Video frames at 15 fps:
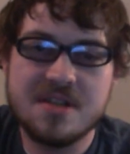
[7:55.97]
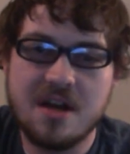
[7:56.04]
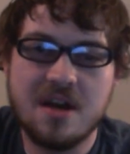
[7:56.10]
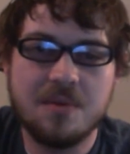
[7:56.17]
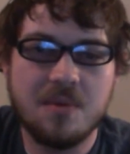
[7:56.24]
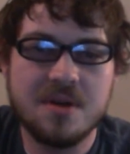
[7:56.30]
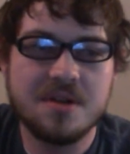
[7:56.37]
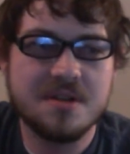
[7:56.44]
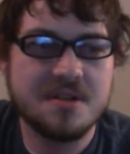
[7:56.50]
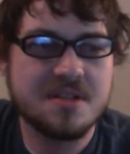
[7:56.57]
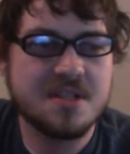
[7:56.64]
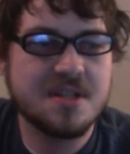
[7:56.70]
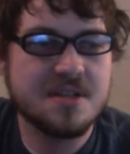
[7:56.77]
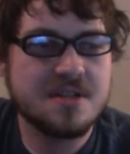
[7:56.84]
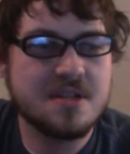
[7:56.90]
I wanted to
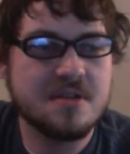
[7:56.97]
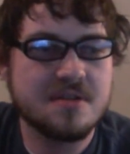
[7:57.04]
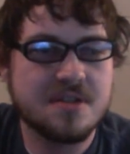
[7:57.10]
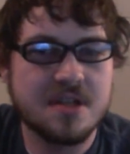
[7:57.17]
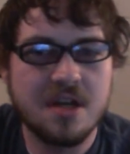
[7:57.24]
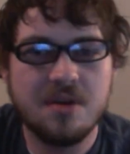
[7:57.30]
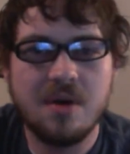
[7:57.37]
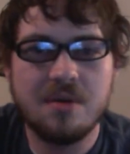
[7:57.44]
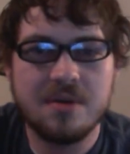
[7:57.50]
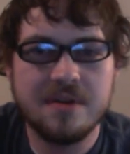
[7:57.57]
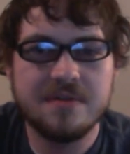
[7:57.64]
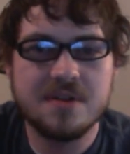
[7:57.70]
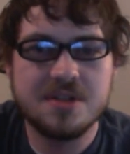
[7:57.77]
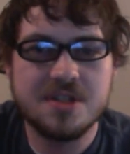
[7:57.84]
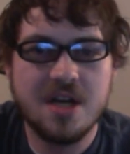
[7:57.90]
see this years ago. I'll give
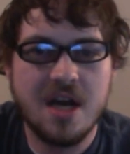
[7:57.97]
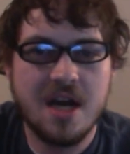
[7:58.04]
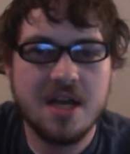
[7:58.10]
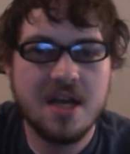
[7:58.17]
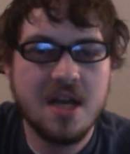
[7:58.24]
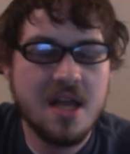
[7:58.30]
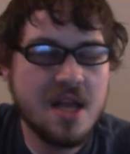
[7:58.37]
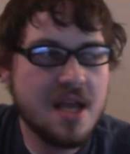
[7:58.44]
it a shot.